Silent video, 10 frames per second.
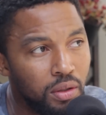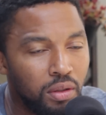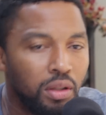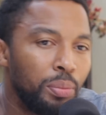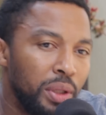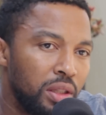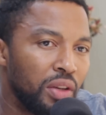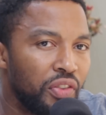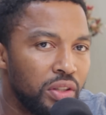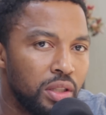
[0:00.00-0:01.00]
They'll be
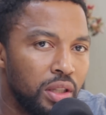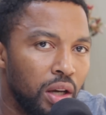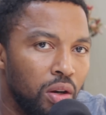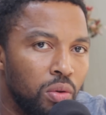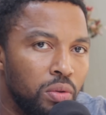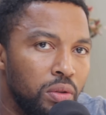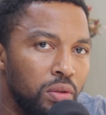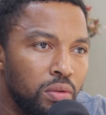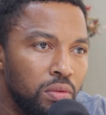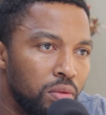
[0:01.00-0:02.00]
different in their
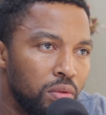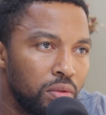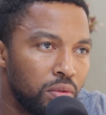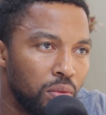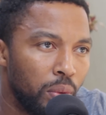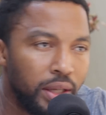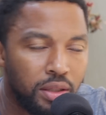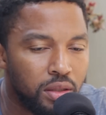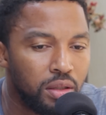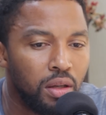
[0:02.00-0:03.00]
own
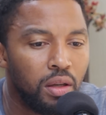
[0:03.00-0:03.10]
ways.